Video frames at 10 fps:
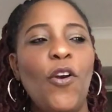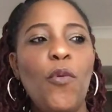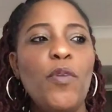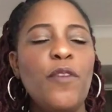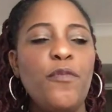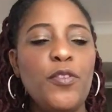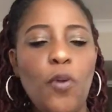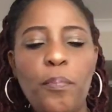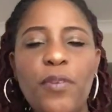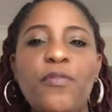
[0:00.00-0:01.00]
or if we
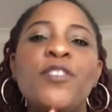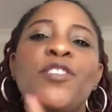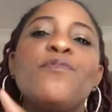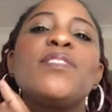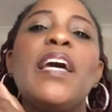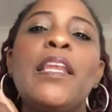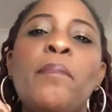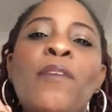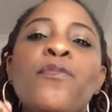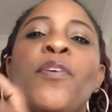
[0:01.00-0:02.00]
don't pray for
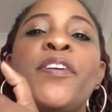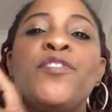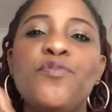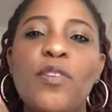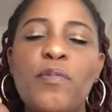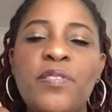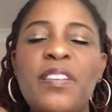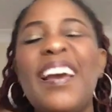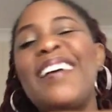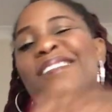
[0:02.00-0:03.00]
Jerusalem and for Israel, we
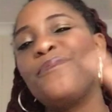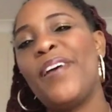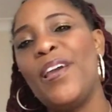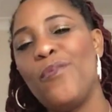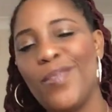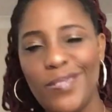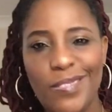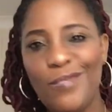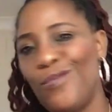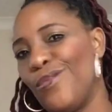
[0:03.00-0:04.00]
think, ah, it's far we,
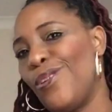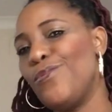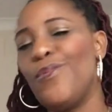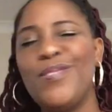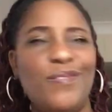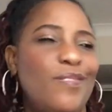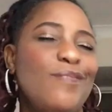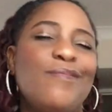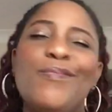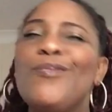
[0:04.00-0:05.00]
You know, God always,
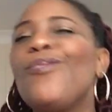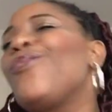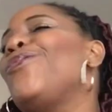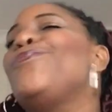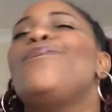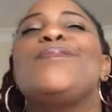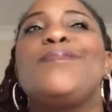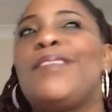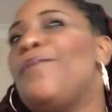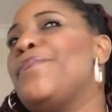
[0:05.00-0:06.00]
you know, God
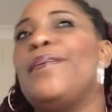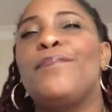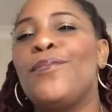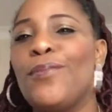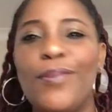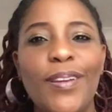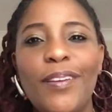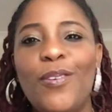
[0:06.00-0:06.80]
always help them, you know,